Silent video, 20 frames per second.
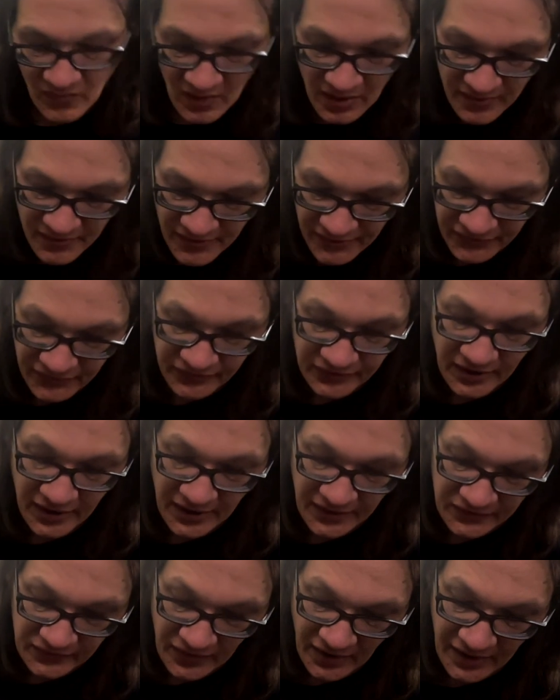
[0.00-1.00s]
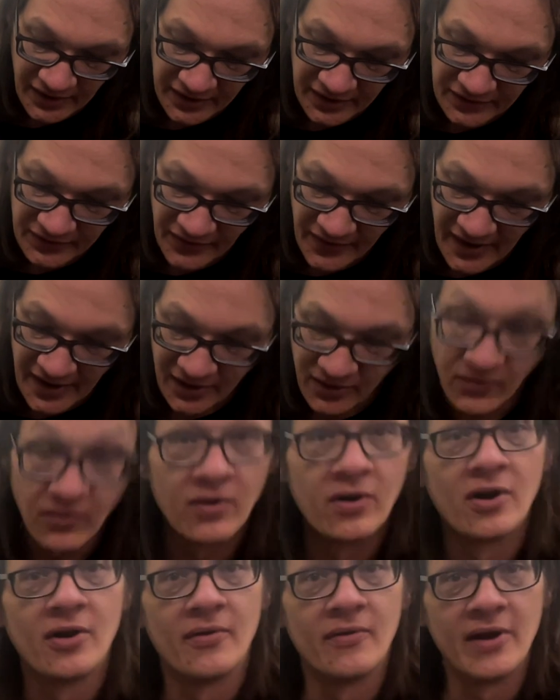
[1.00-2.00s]
this is going to tuck into that
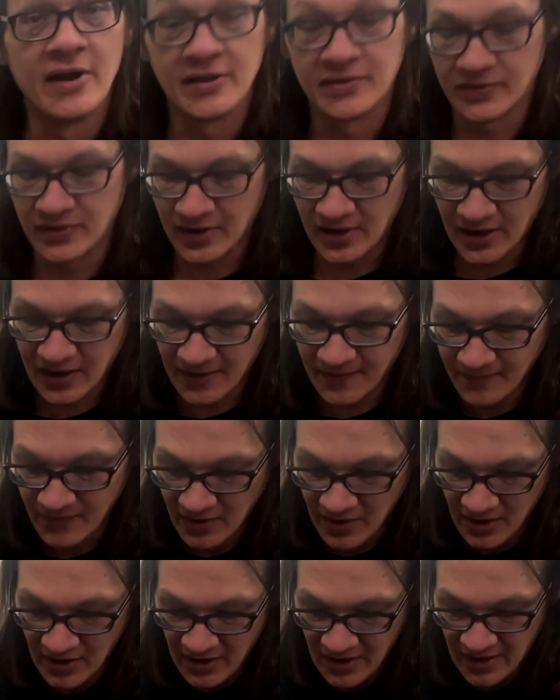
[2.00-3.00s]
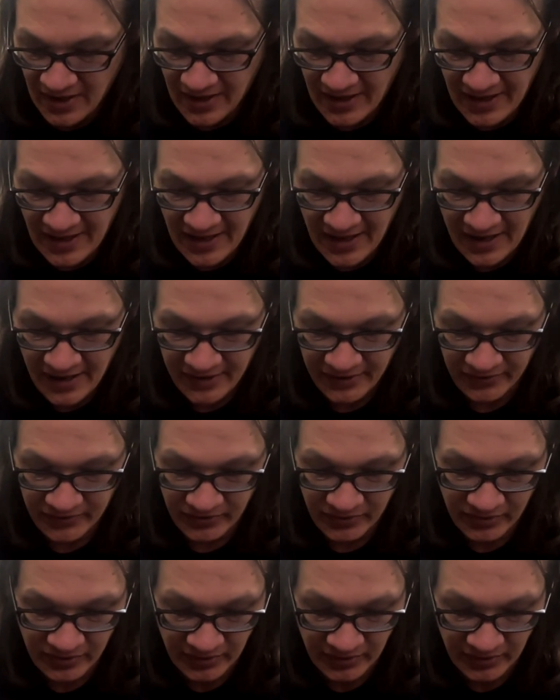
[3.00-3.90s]
corner right there, and